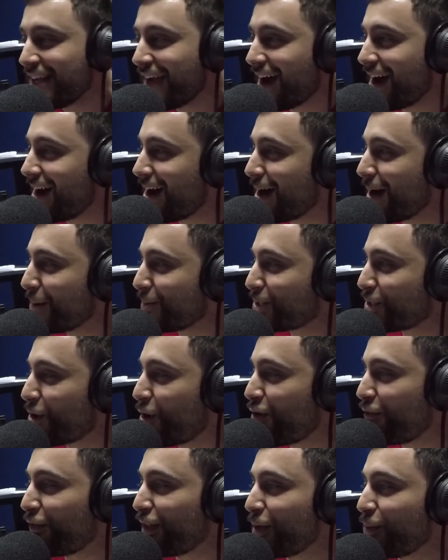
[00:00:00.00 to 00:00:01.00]
So
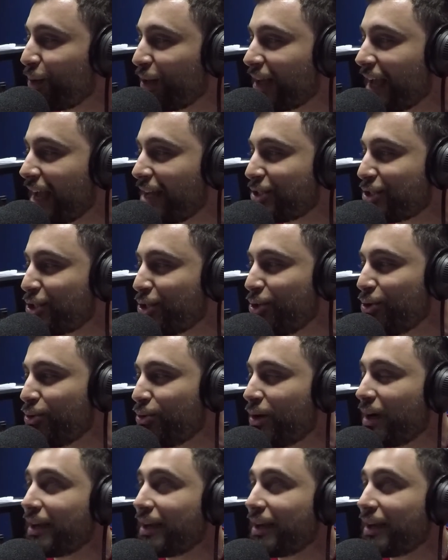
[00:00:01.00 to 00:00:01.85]
hopefully we'll get 2